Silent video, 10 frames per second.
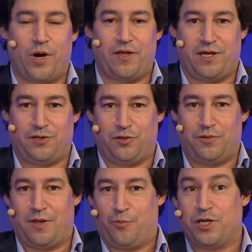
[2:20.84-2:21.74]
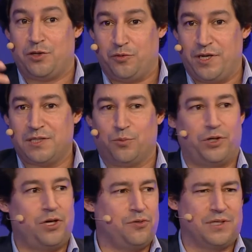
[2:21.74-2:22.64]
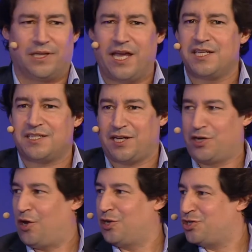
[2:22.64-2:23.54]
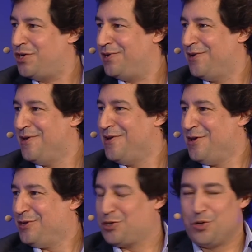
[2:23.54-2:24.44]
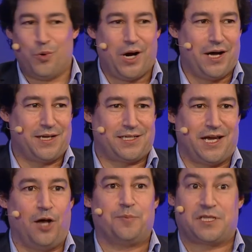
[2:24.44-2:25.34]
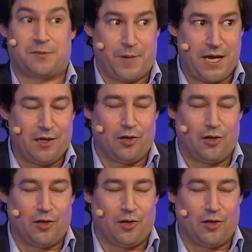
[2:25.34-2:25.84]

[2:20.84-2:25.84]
the way we do this. We'll use the latest technology to help speed